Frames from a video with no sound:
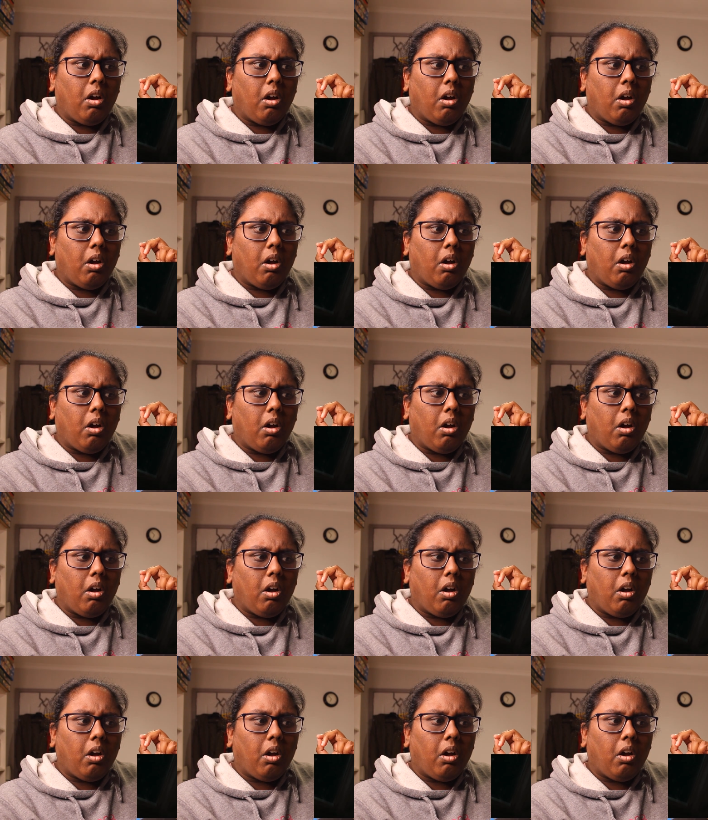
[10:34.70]

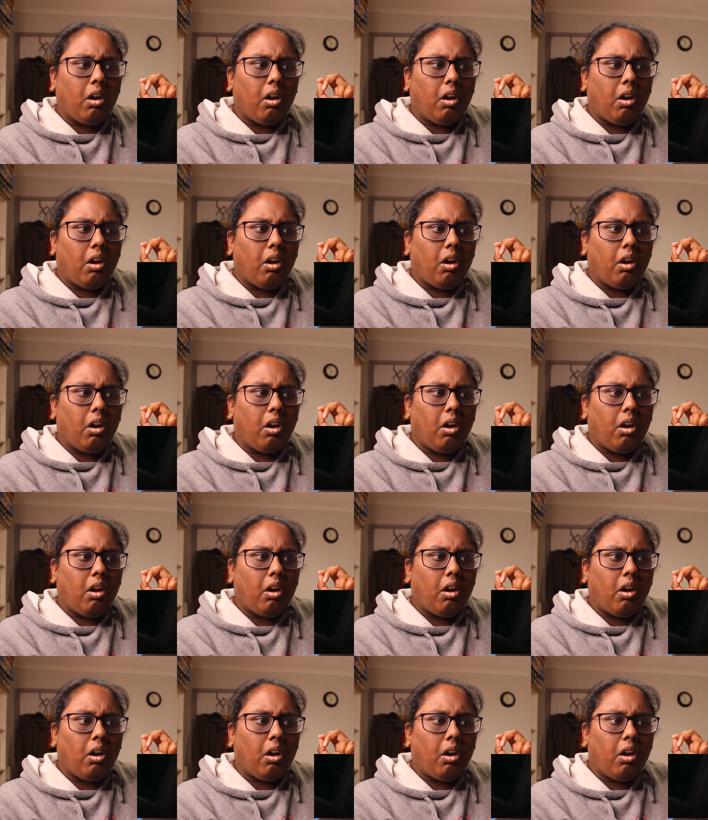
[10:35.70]
[no speech]